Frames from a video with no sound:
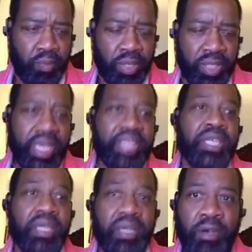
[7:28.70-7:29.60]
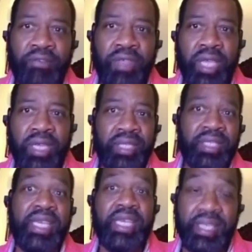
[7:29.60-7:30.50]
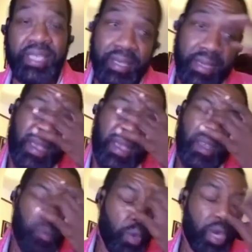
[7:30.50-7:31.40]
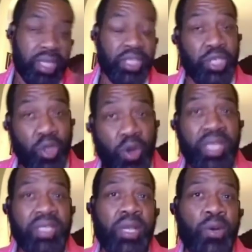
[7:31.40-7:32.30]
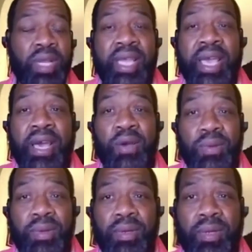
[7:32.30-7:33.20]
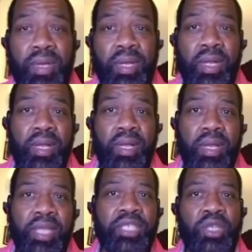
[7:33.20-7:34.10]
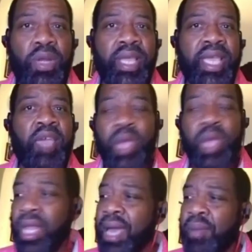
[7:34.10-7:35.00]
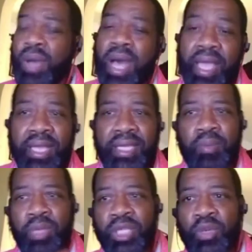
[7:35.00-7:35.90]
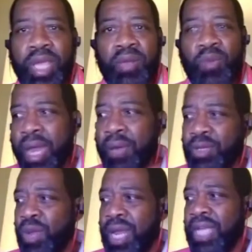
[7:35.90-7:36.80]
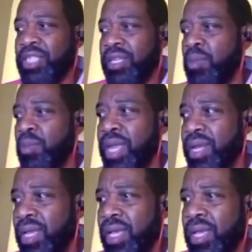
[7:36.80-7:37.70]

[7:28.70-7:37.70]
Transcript: procession of the disease, but it surely slowed it down. It surely gave me a lot of pockets in between when I should have been